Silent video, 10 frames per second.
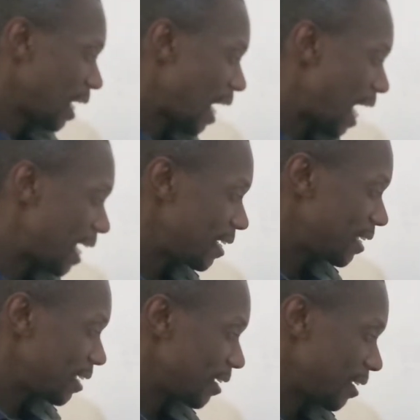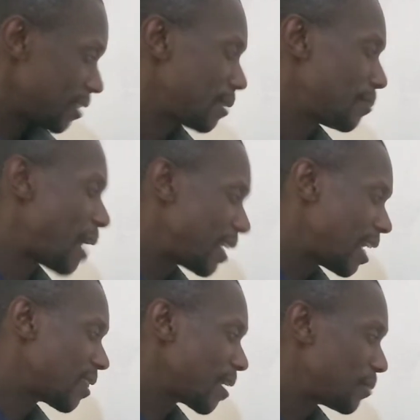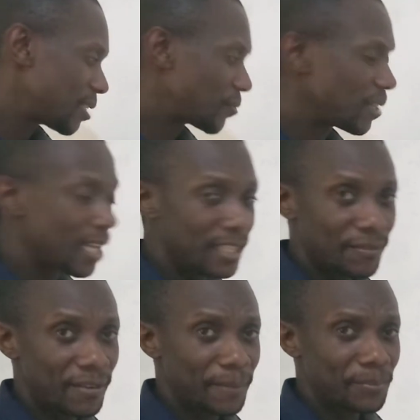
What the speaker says: and the bad health habits for the liver,